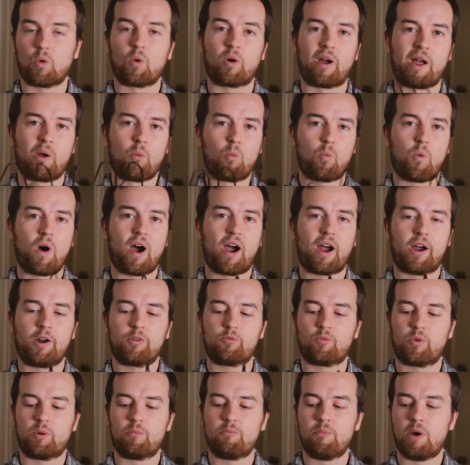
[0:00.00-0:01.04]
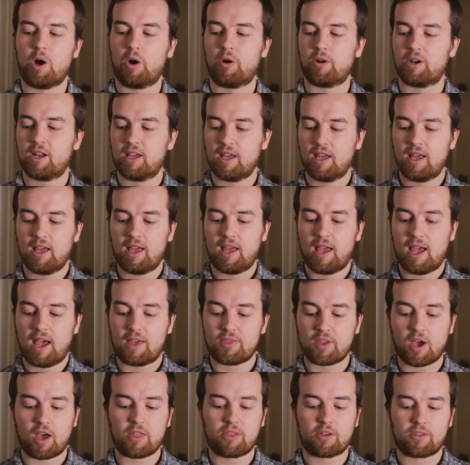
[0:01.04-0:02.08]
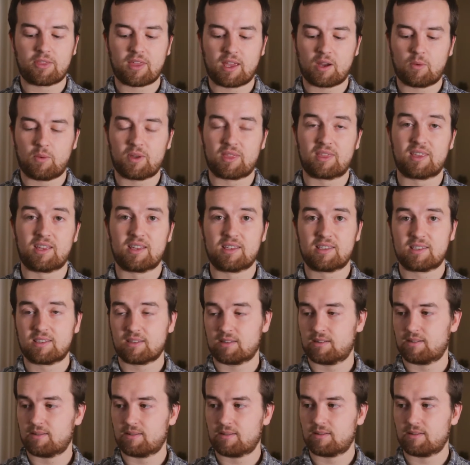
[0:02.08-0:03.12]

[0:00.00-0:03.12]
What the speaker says: or a wired remote. And the other thing with this